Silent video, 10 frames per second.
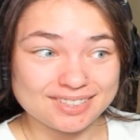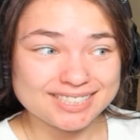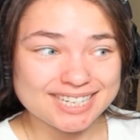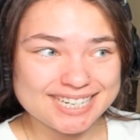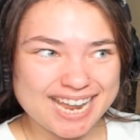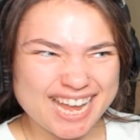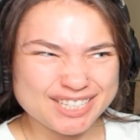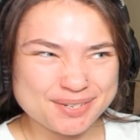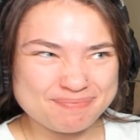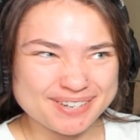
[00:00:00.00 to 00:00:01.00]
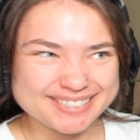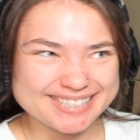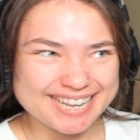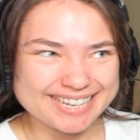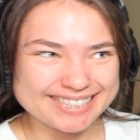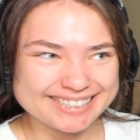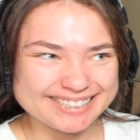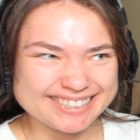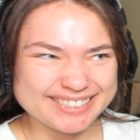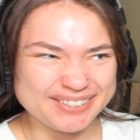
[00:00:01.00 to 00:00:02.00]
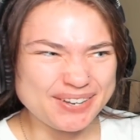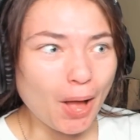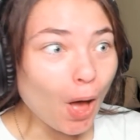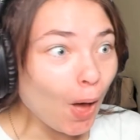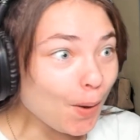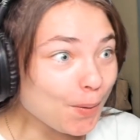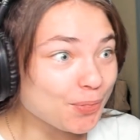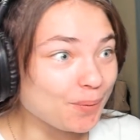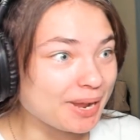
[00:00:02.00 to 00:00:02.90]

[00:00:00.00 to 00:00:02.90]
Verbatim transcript: Tonight's your birthday. Oh, the way